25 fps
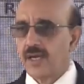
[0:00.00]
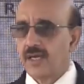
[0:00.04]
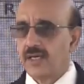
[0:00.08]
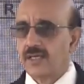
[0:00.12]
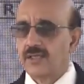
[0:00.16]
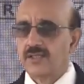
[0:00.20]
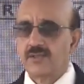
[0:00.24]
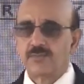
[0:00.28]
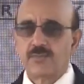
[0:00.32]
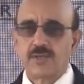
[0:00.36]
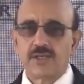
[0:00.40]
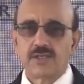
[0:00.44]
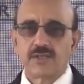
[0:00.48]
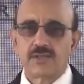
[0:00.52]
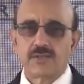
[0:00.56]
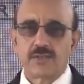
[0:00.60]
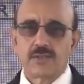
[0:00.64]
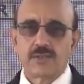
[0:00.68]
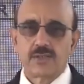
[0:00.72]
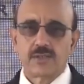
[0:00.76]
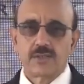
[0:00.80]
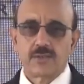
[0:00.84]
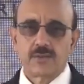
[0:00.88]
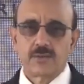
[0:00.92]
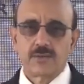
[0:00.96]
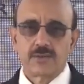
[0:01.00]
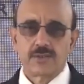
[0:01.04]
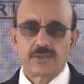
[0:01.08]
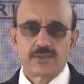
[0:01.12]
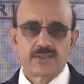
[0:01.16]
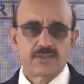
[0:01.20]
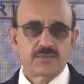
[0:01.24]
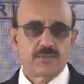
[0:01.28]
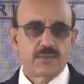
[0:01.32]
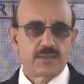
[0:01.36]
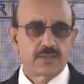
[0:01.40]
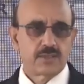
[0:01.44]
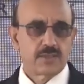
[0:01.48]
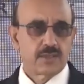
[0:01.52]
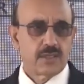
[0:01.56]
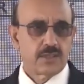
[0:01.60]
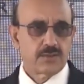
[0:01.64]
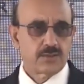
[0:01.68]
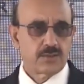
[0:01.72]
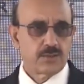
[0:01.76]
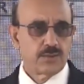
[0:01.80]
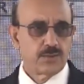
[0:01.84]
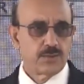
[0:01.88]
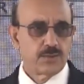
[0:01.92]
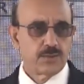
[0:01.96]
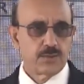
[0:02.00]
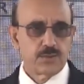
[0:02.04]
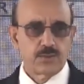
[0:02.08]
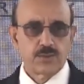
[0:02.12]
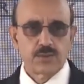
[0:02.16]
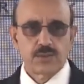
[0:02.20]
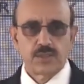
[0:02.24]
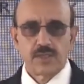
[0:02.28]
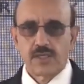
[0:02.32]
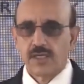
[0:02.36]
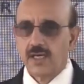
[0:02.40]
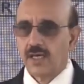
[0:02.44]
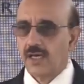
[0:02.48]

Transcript: It is being ridiculed, it is being cartooned.